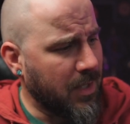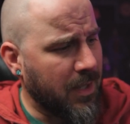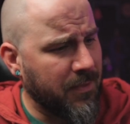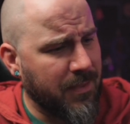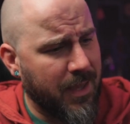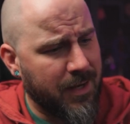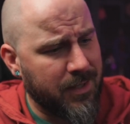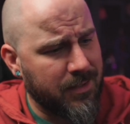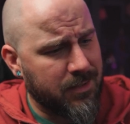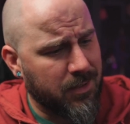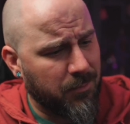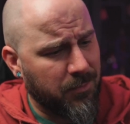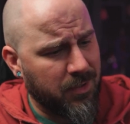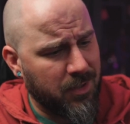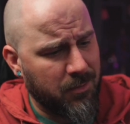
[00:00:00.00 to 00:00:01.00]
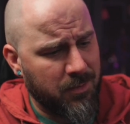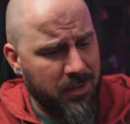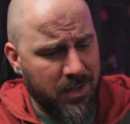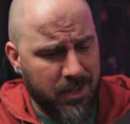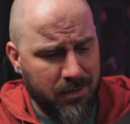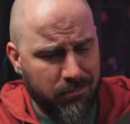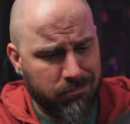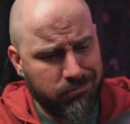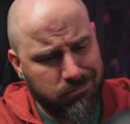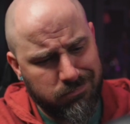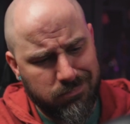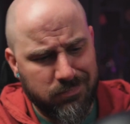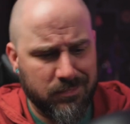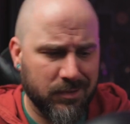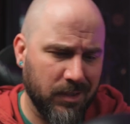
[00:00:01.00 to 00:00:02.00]
that is something to be,
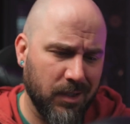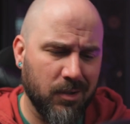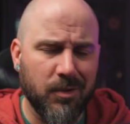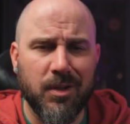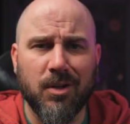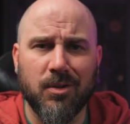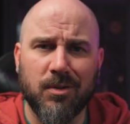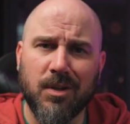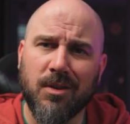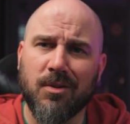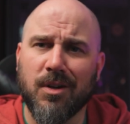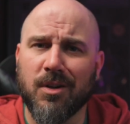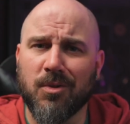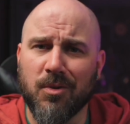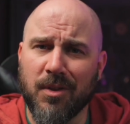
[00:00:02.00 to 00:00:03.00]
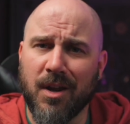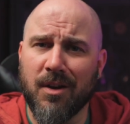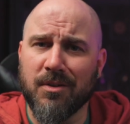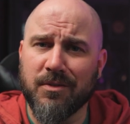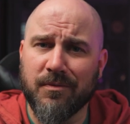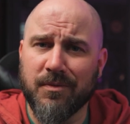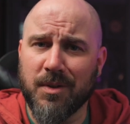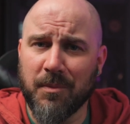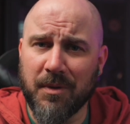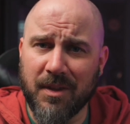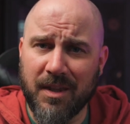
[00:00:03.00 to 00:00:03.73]
neither here nor there. Is something